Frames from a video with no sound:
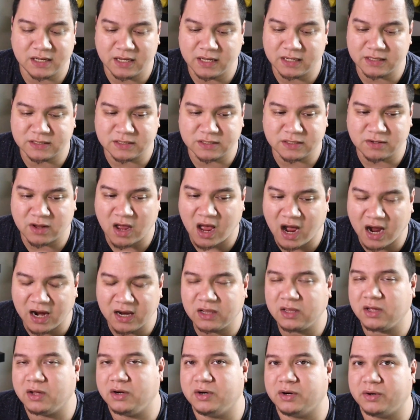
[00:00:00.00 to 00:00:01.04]
It's
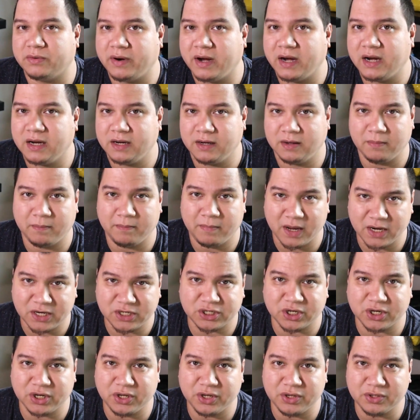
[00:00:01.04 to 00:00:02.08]
highly underrated. Make
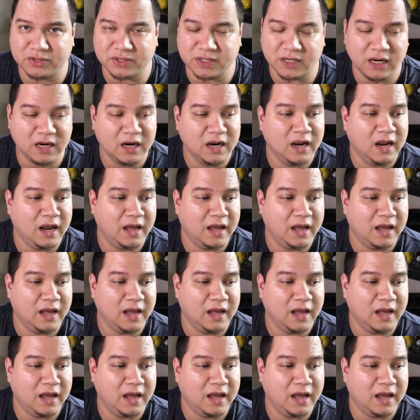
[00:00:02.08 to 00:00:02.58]
sure you use it.